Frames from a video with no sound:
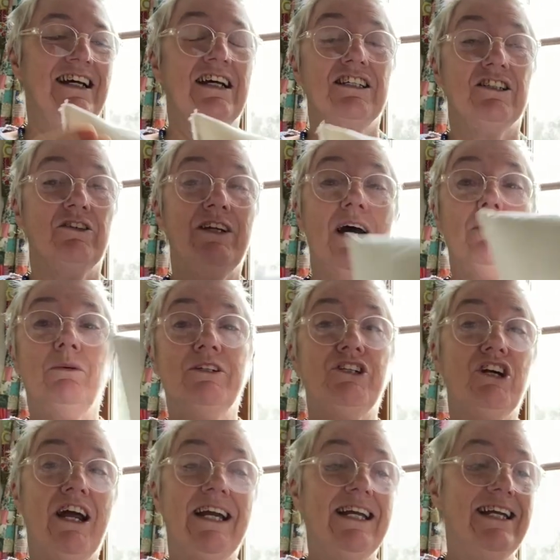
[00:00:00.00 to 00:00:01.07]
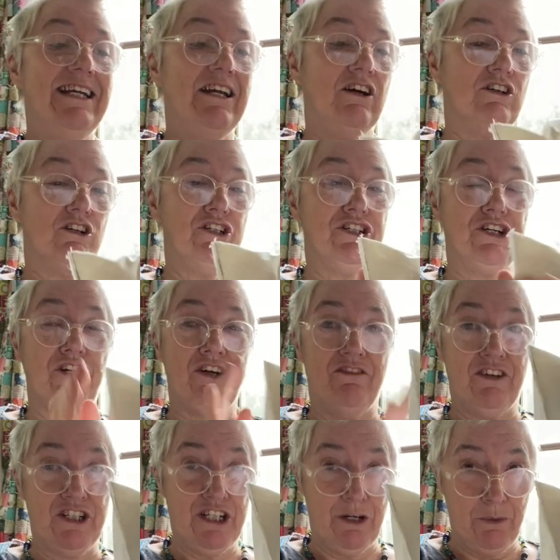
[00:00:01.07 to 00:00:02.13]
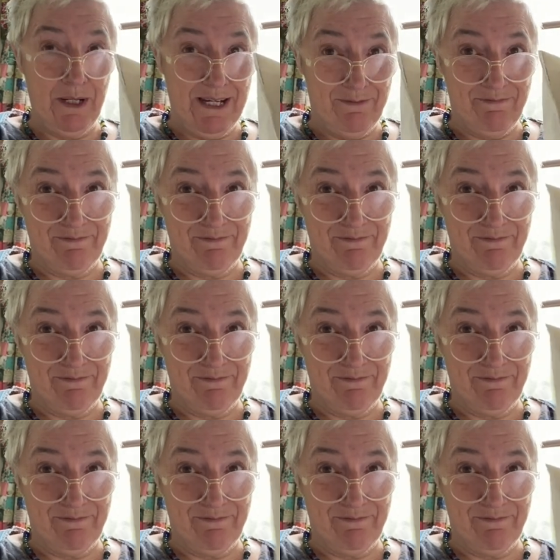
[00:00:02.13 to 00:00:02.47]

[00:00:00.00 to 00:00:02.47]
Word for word: So now we'll try it in our cushion cover, shall we?